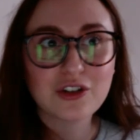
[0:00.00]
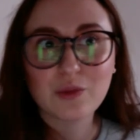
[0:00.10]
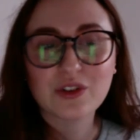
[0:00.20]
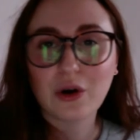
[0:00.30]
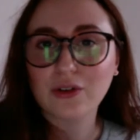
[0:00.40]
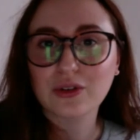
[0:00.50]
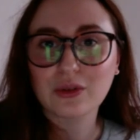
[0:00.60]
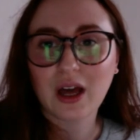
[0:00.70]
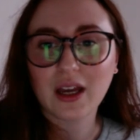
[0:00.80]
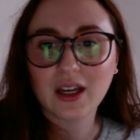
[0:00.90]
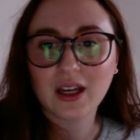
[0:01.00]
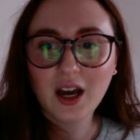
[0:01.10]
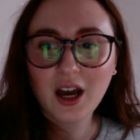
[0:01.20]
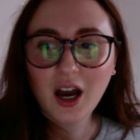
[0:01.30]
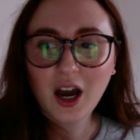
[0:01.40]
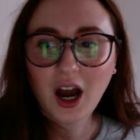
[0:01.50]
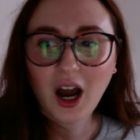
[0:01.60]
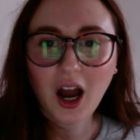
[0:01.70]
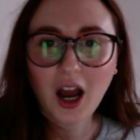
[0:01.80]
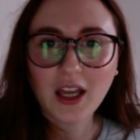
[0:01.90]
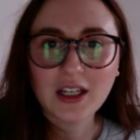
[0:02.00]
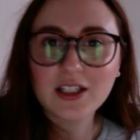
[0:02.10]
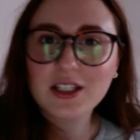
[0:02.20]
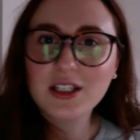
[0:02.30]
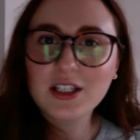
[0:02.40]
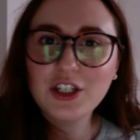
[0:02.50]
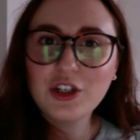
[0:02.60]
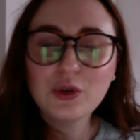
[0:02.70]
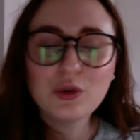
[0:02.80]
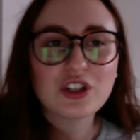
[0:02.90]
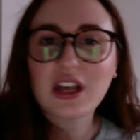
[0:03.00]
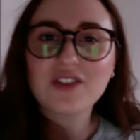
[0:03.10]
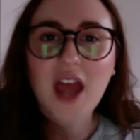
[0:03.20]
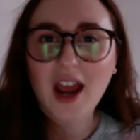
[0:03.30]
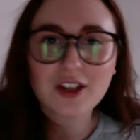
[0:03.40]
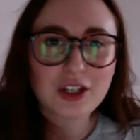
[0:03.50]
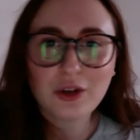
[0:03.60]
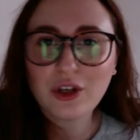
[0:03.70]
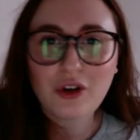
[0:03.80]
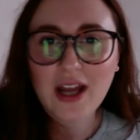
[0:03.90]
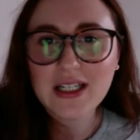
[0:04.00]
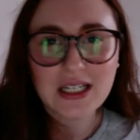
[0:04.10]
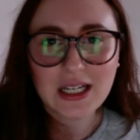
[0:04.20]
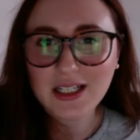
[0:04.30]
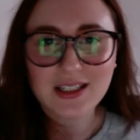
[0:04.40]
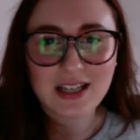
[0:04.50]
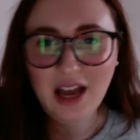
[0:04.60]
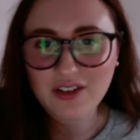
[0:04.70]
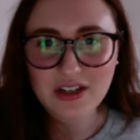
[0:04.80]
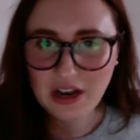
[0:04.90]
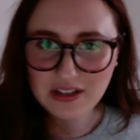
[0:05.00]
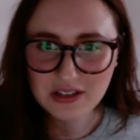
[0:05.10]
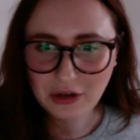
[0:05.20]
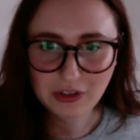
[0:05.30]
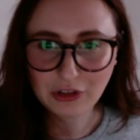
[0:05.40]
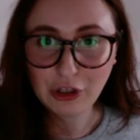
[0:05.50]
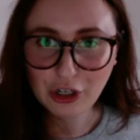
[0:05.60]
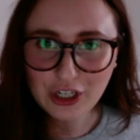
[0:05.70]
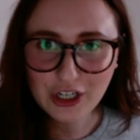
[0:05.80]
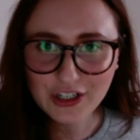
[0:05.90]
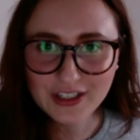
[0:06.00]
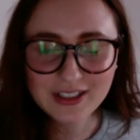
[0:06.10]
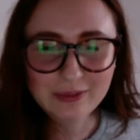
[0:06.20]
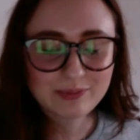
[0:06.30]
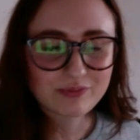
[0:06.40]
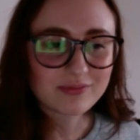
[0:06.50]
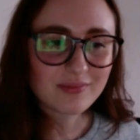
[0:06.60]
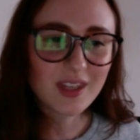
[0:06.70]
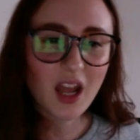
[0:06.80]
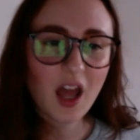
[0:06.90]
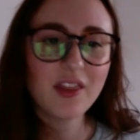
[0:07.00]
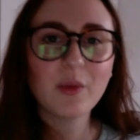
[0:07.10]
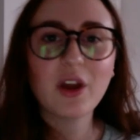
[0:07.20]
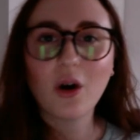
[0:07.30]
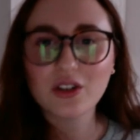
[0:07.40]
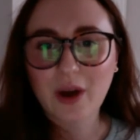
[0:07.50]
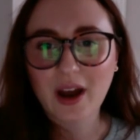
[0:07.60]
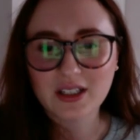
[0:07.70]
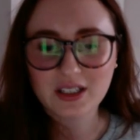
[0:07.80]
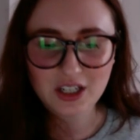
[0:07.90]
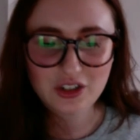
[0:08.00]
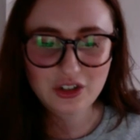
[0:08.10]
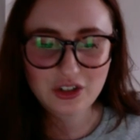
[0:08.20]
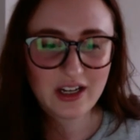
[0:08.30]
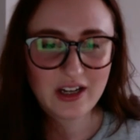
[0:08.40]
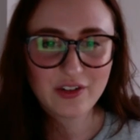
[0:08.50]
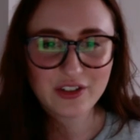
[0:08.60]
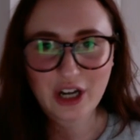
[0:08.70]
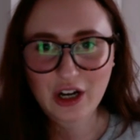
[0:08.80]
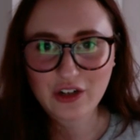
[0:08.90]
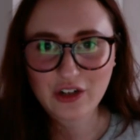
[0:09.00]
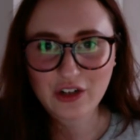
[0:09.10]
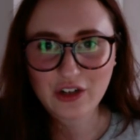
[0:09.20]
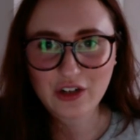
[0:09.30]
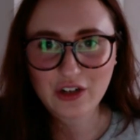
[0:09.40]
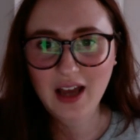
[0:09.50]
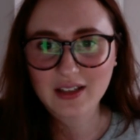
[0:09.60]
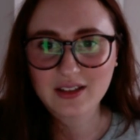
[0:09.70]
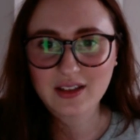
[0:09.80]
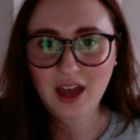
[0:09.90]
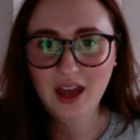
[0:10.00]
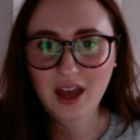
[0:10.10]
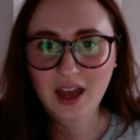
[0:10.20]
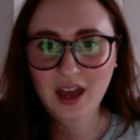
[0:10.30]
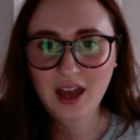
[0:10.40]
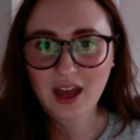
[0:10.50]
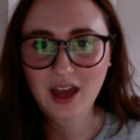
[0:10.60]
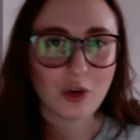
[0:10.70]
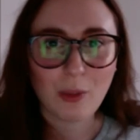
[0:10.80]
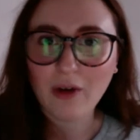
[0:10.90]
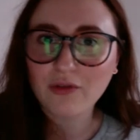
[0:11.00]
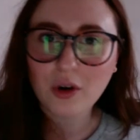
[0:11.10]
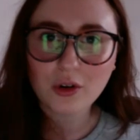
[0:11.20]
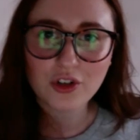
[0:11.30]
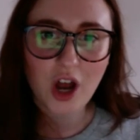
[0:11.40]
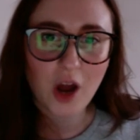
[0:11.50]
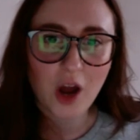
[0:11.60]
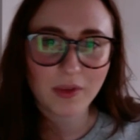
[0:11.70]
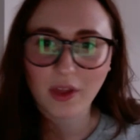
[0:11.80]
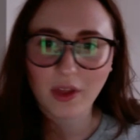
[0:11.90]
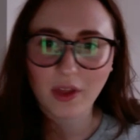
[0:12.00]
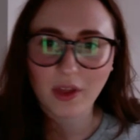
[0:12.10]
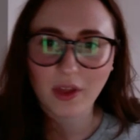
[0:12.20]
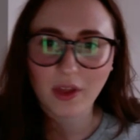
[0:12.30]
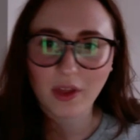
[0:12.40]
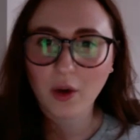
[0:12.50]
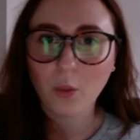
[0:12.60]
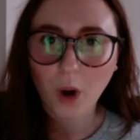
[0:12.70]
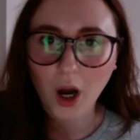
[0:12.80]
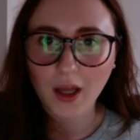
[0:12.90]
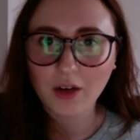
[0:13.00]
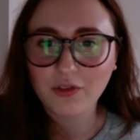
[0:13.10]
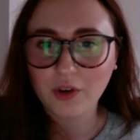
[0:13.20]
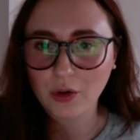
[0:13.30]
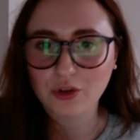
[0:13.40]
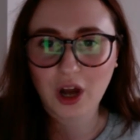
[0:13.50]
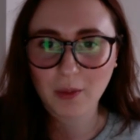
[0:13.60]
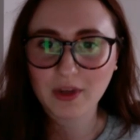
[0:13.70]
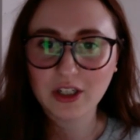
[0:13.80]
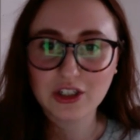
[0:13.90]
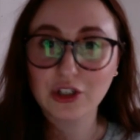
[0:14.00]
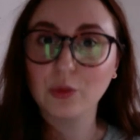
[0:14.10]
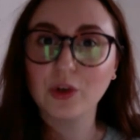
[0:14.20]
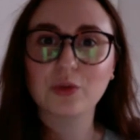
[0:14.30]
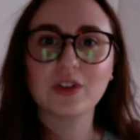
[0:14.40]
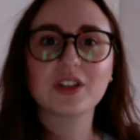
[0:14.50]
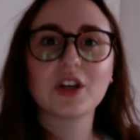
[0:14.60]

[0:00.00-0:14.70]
was also like, it you just have to execute your idea. It doesn't have to necessarily look good. And then we also had a digital photography class that taught you about Photoshop and like what Photoshop can do, which was